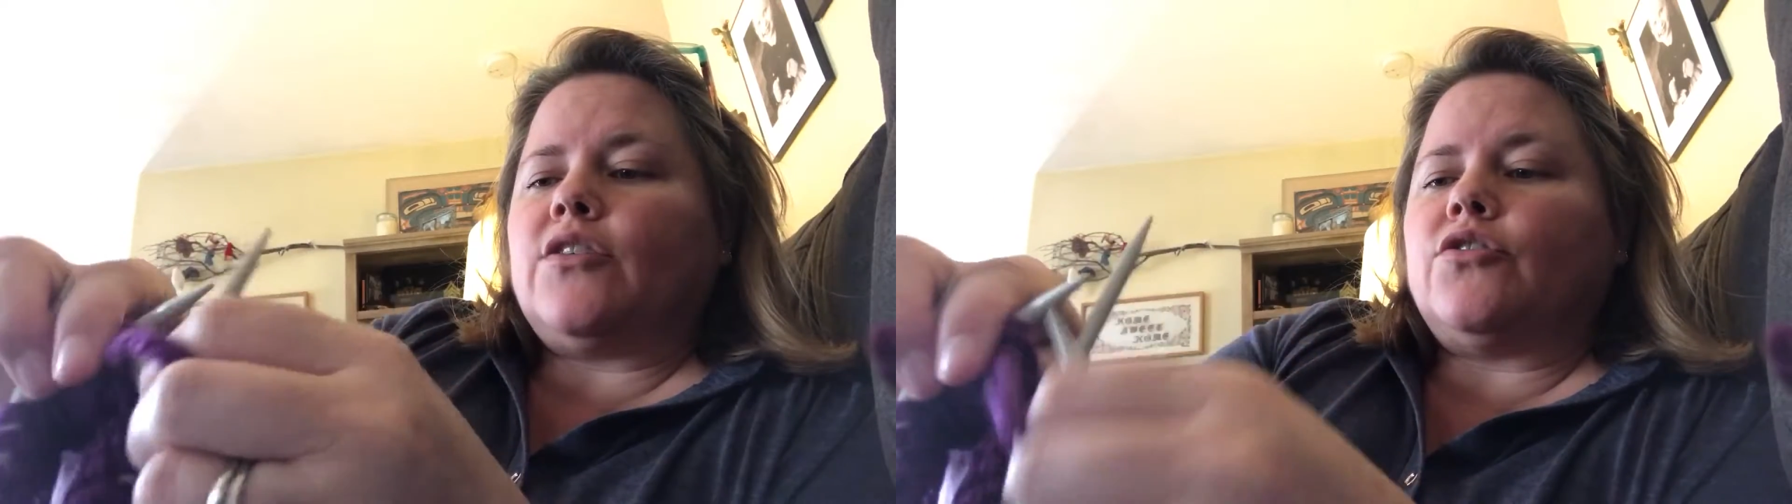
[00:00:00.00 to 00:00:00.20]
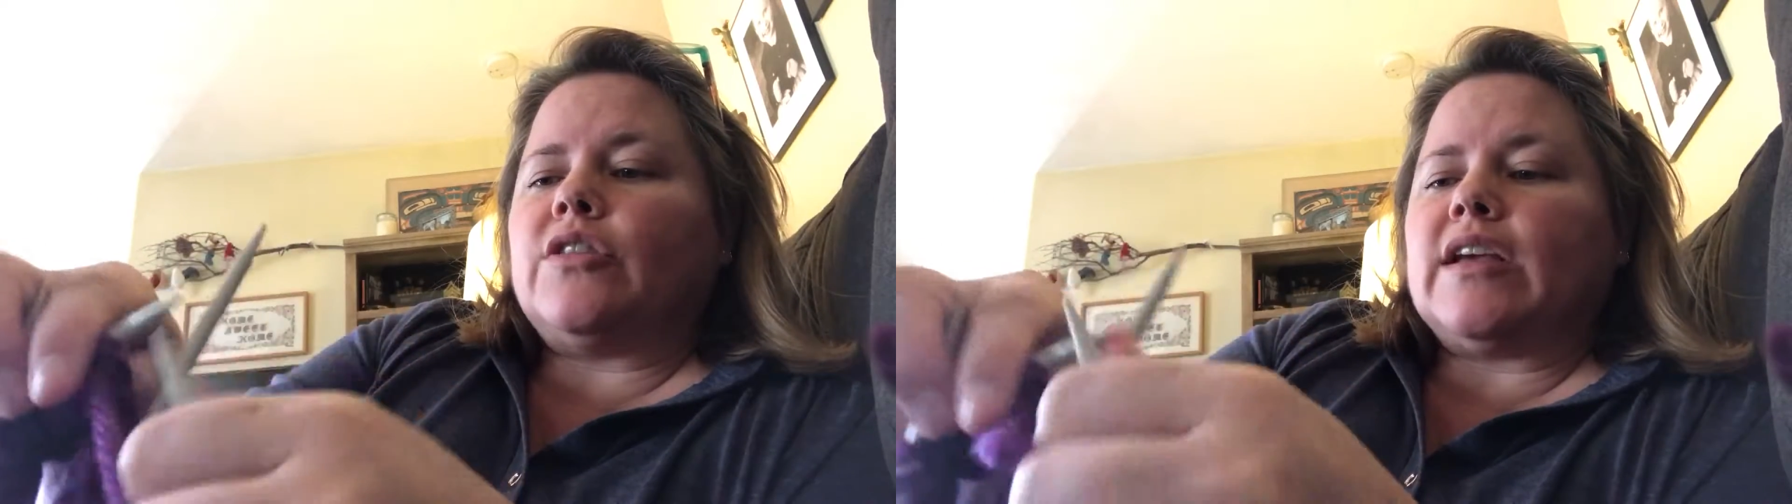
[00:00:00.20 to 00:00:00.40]

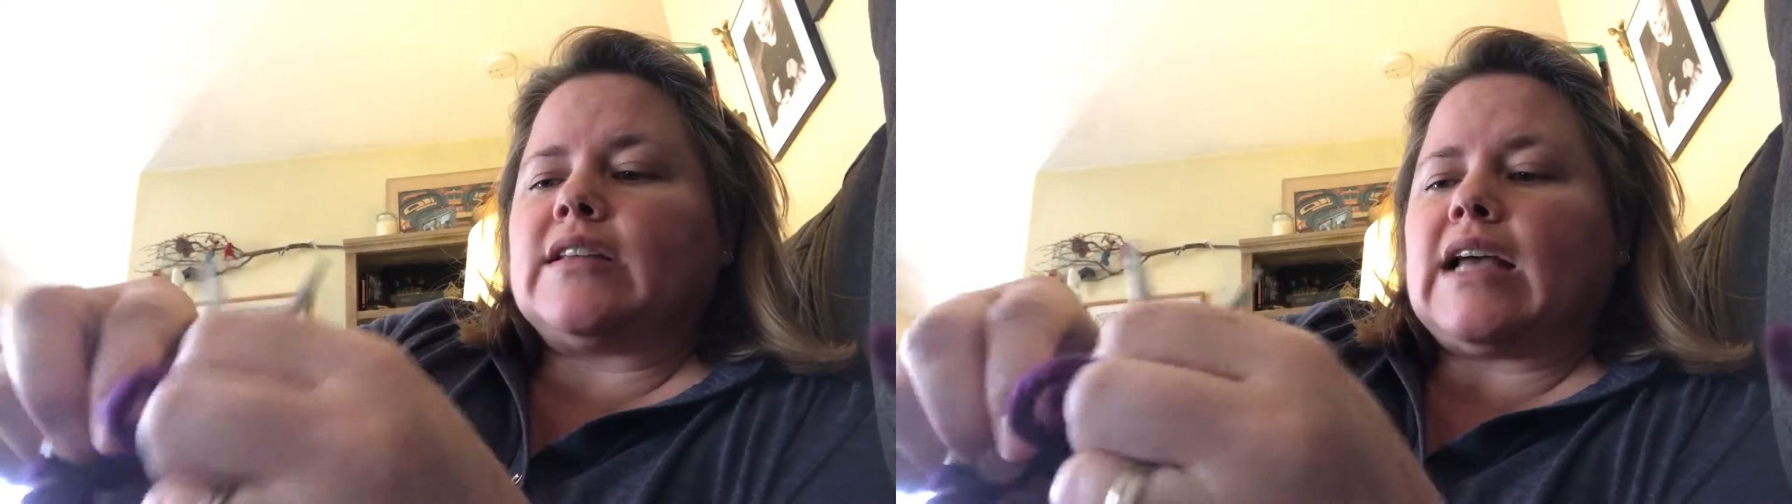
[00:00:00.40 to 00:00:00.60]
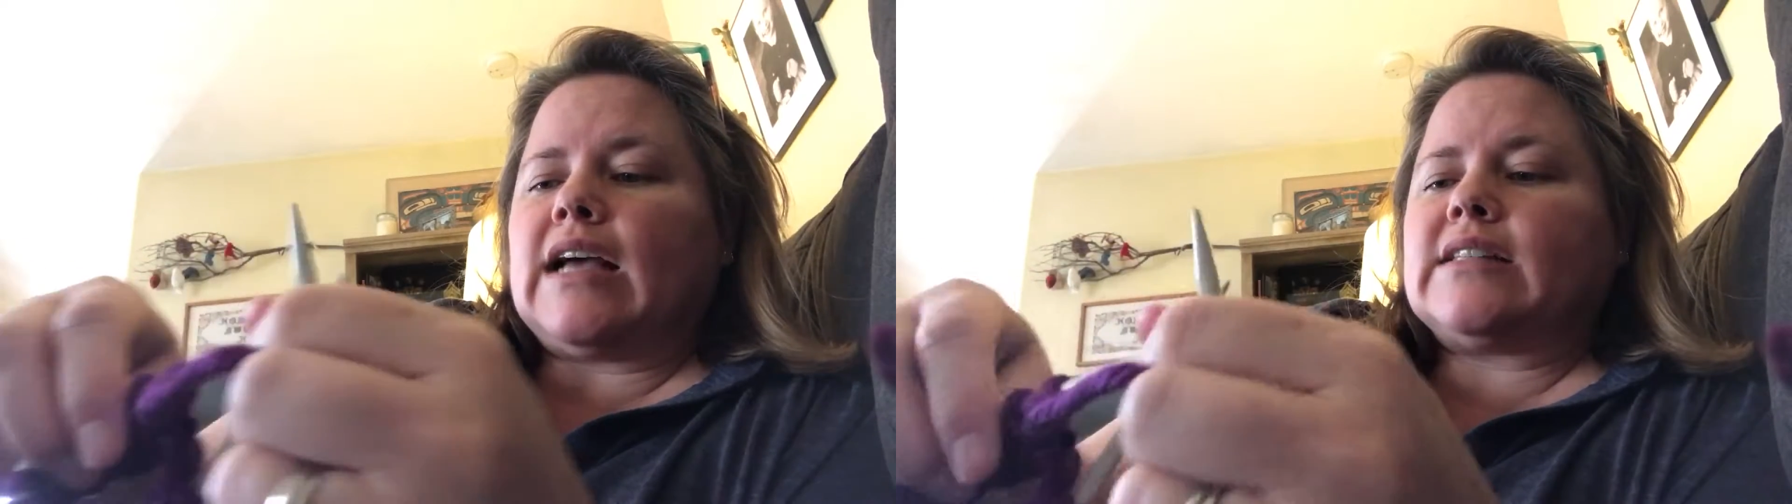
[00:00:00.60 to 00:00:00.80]
you do the
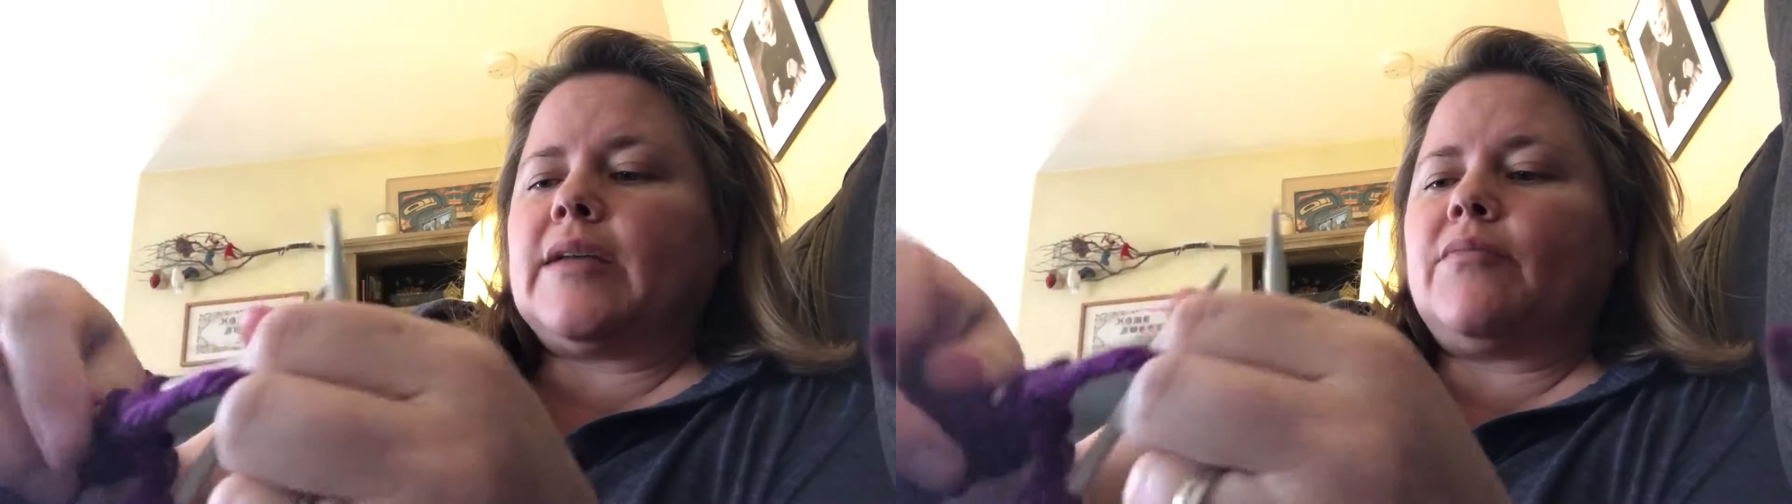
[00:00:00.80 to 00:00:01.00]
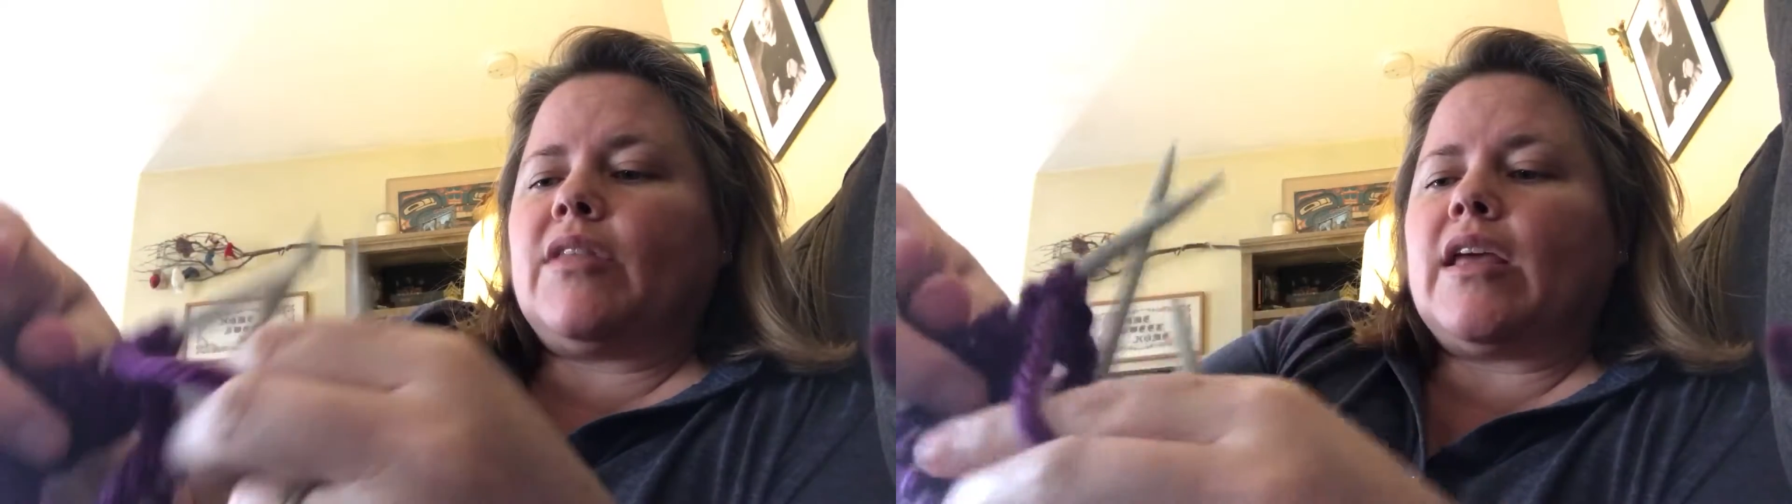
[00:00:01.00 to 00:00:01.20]
exact
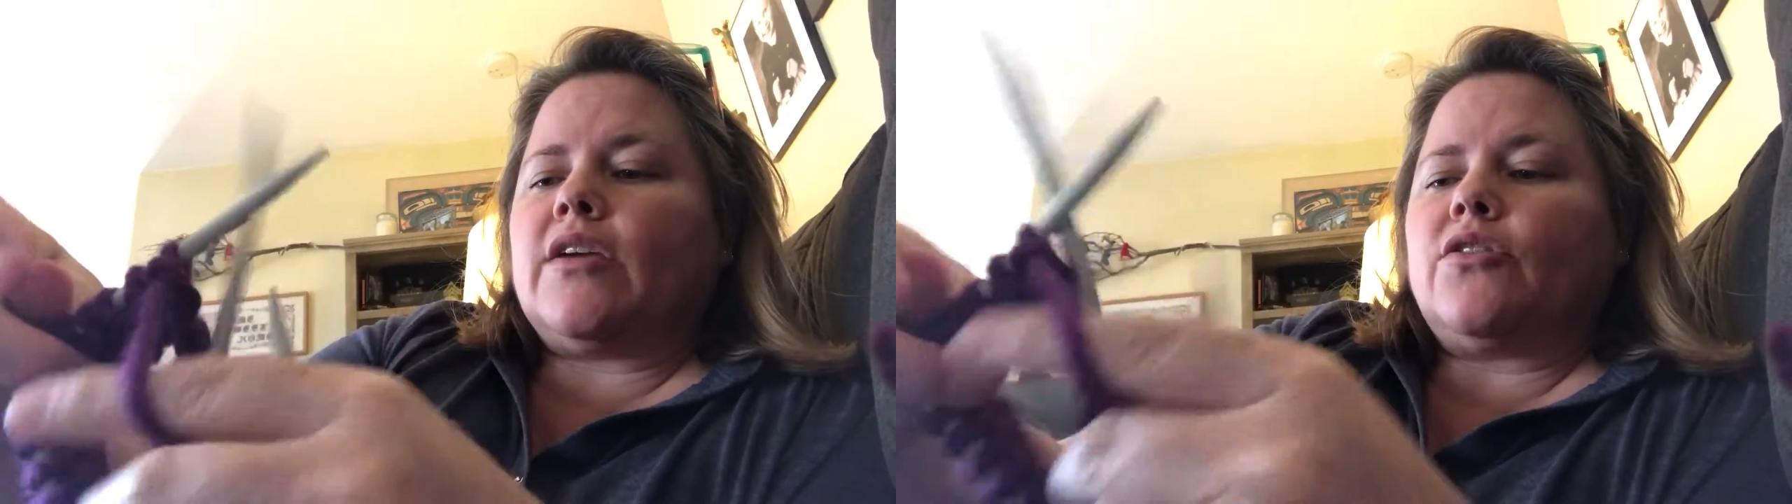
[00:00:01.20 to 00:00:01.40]
same thing.